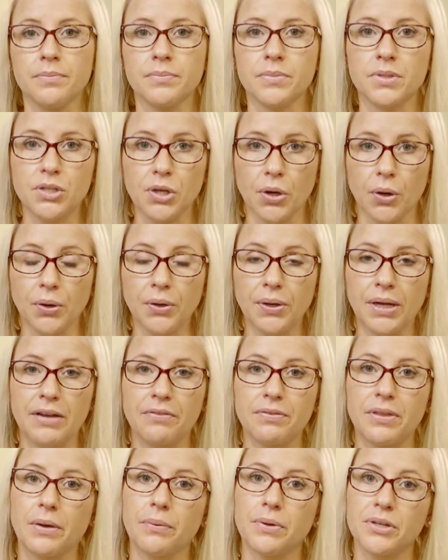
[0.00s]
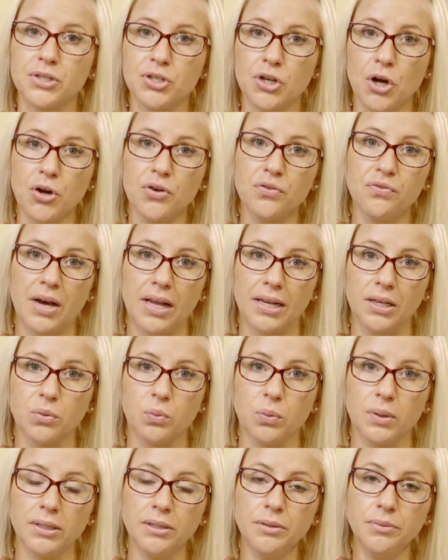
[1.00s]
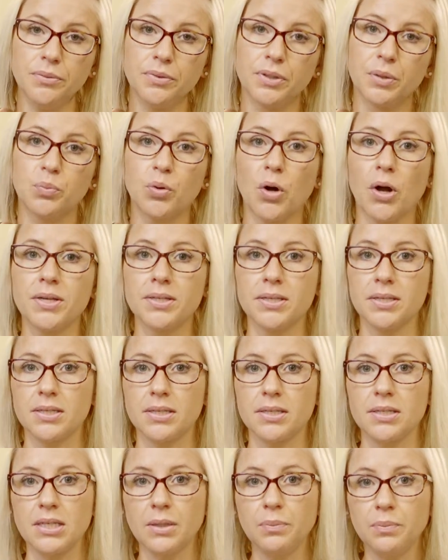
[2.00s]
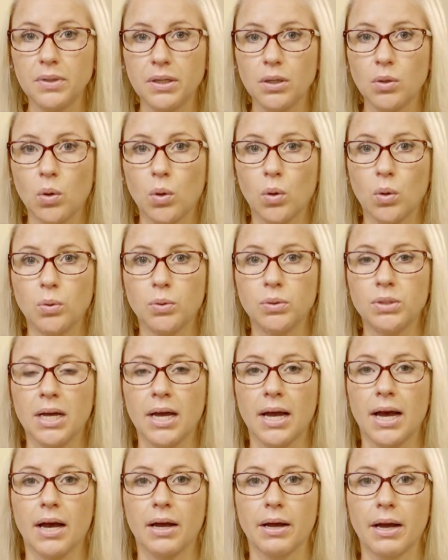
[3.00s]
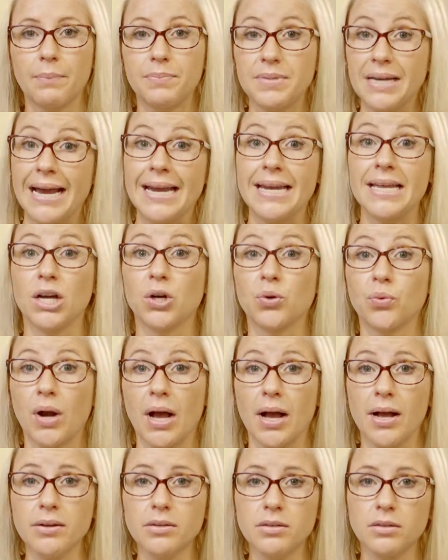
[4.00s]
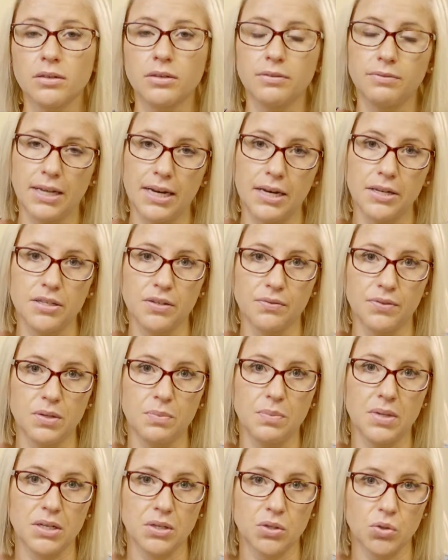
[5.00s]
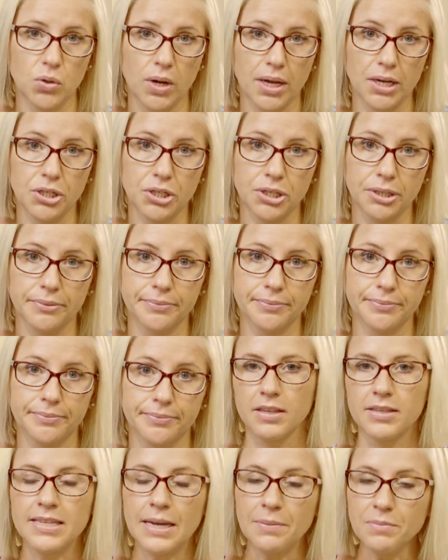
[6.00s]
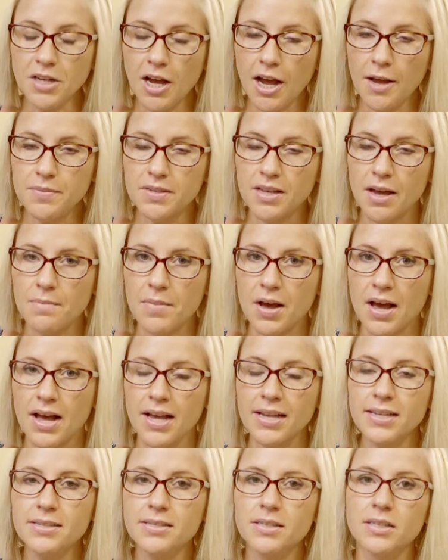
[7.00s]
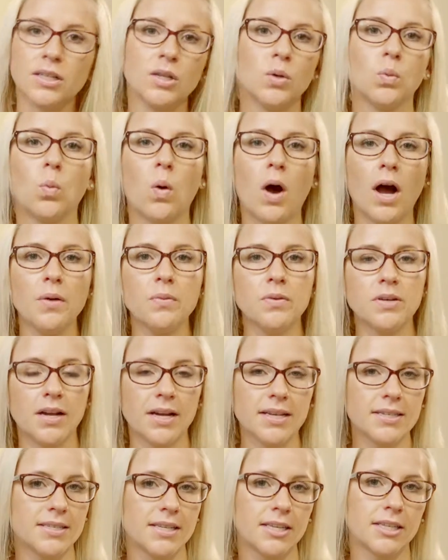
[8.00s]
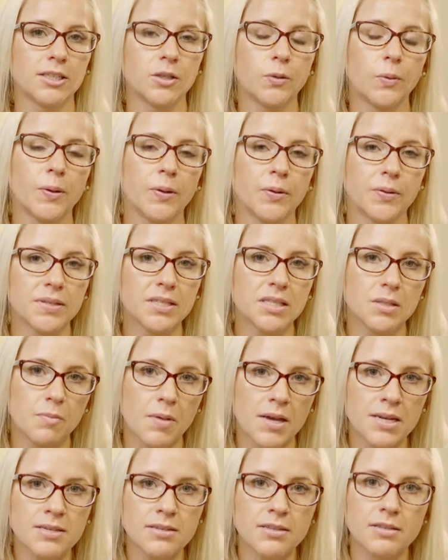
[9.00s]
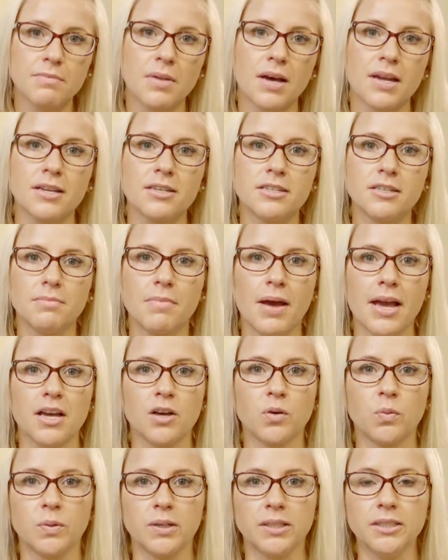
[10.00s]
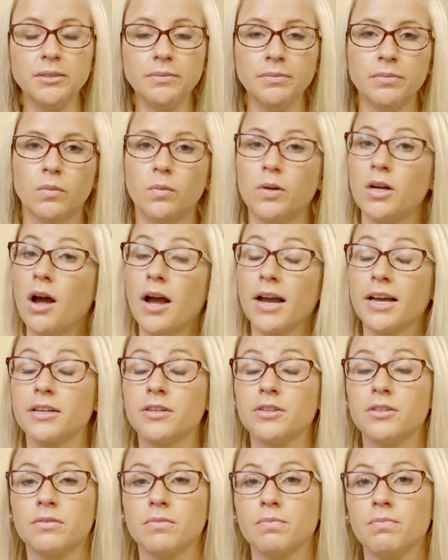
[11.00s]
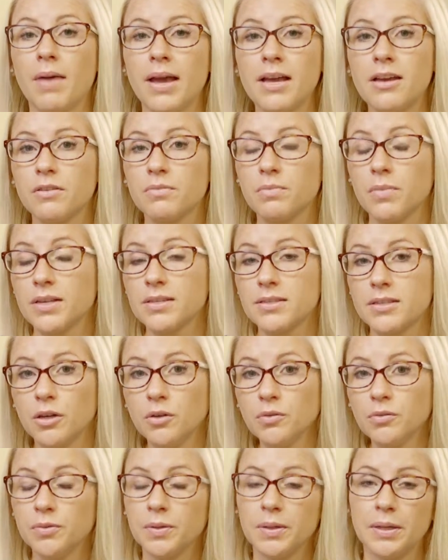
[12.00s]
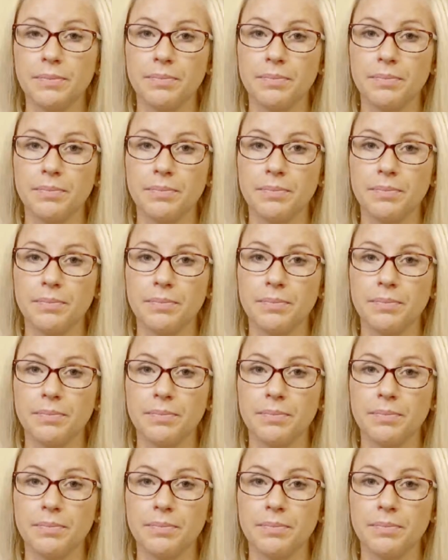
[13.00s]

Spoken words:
So if there is no valid will, the process is simply called obtaining a grant of letters of administration. Sometimes I'm asked, why would I see a lawyer and spend the money to make a will when I can make it myself,